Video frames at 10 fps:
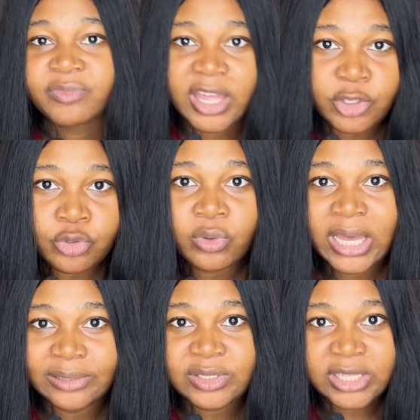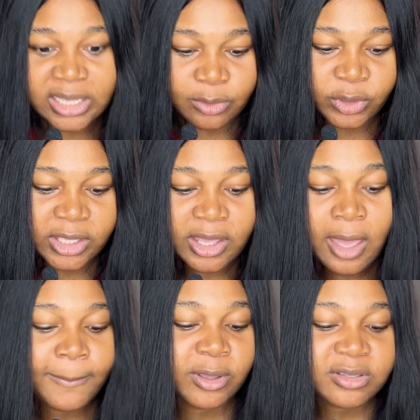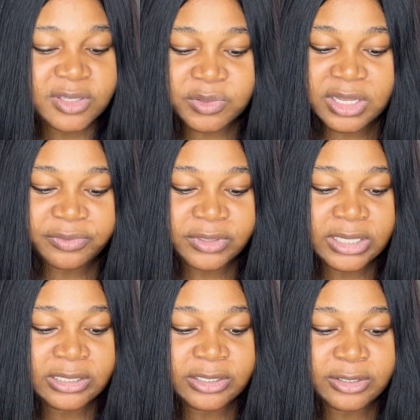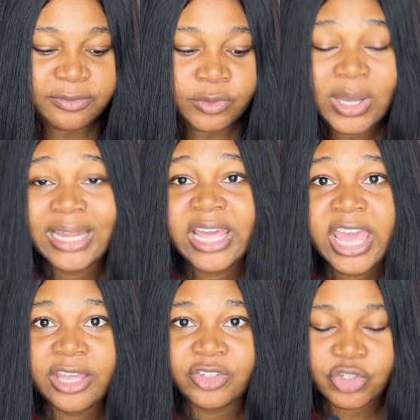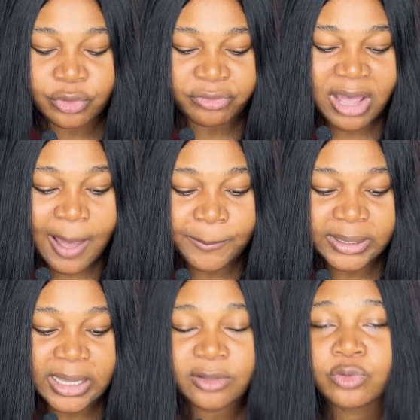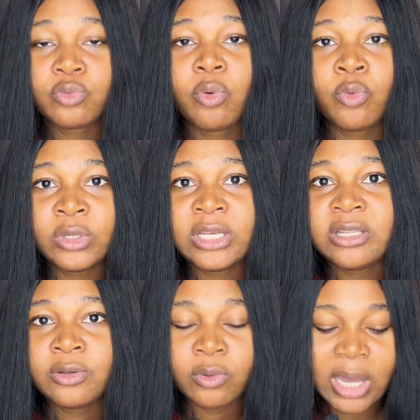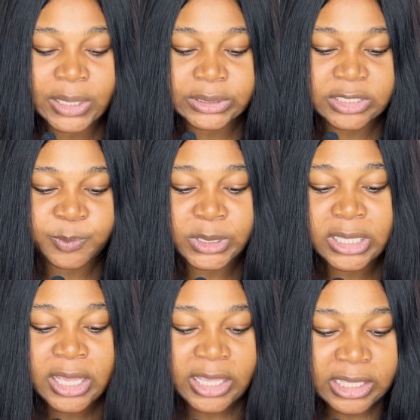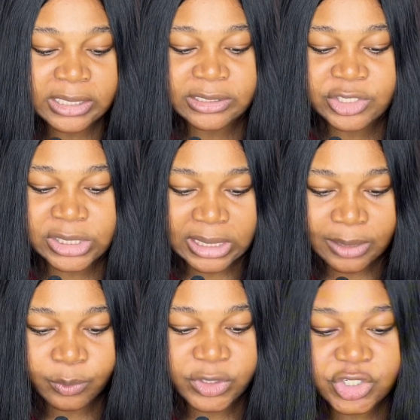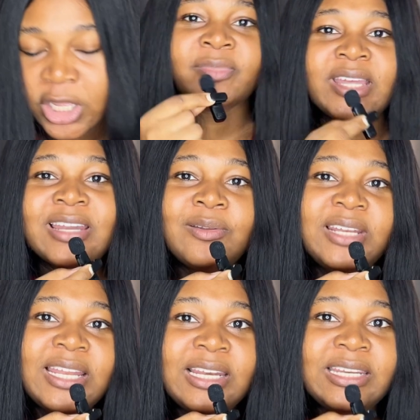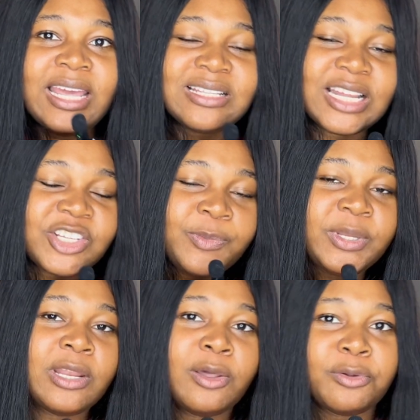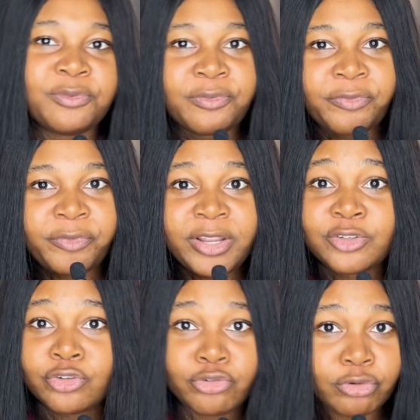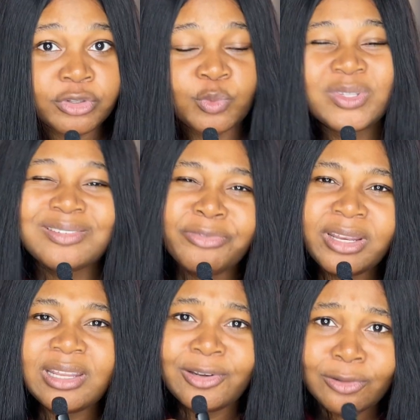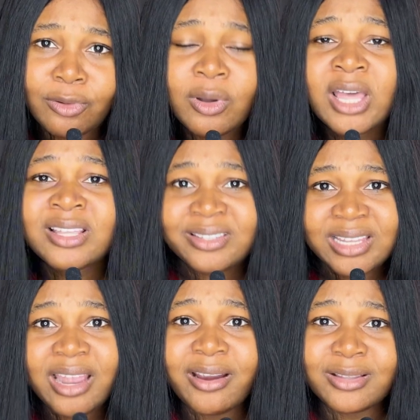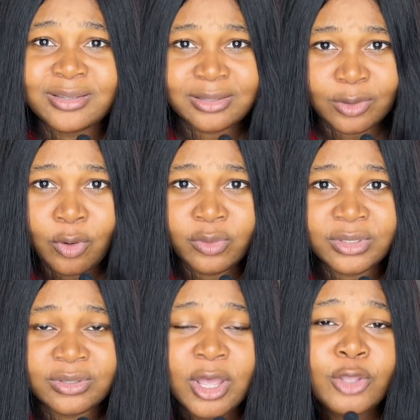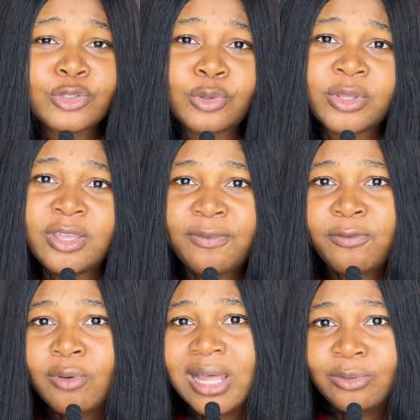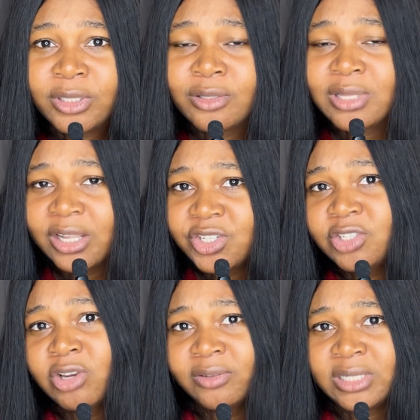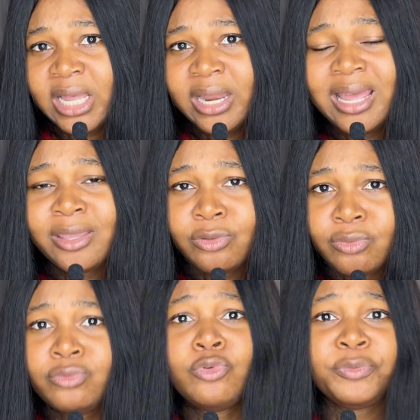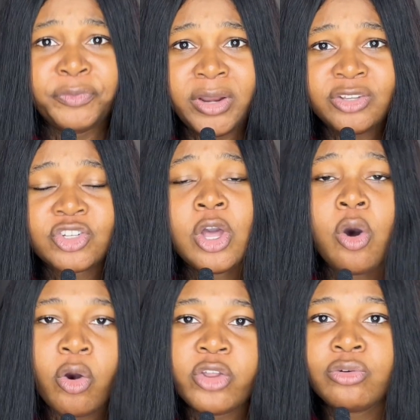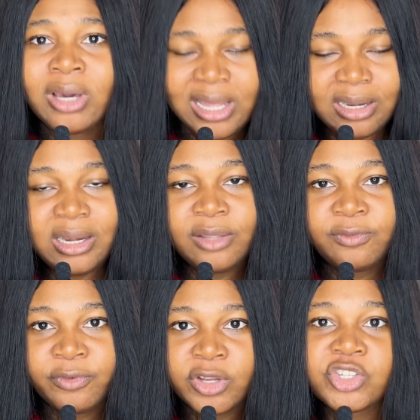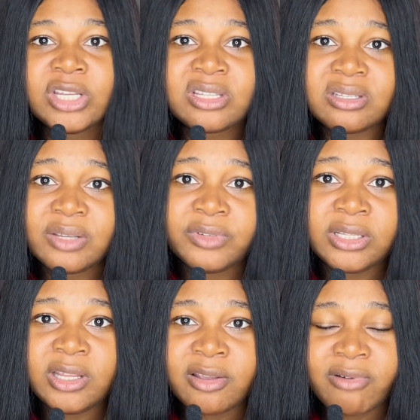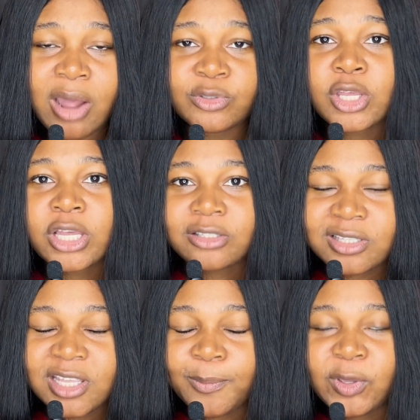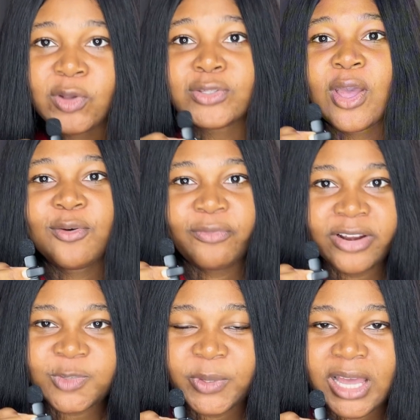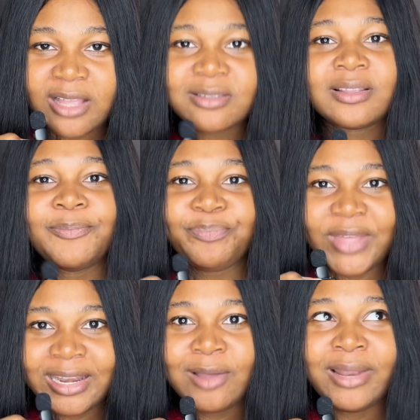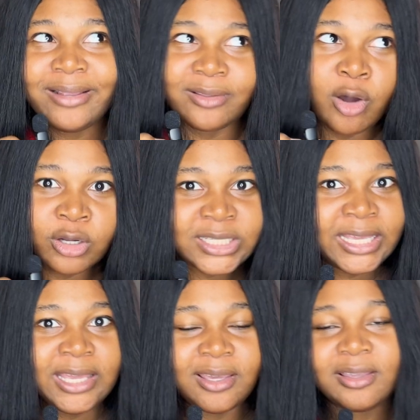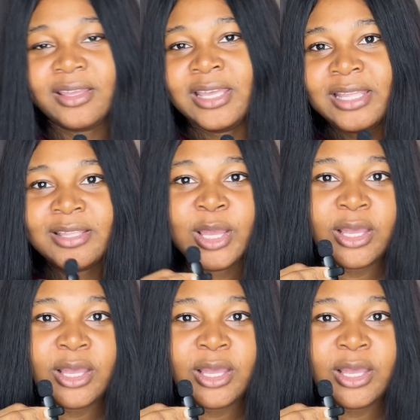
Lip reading: that you can take, okay? Because this will definitely give you an edge over applicants who only know how to speak English language. Now, lately, there has actually been a lot of French draws with really low CRS scores. So, if you are looking to actually travel to Canada and you know French or you can learn French, then this is definitely a route to take because French speakers are now like the hot cake in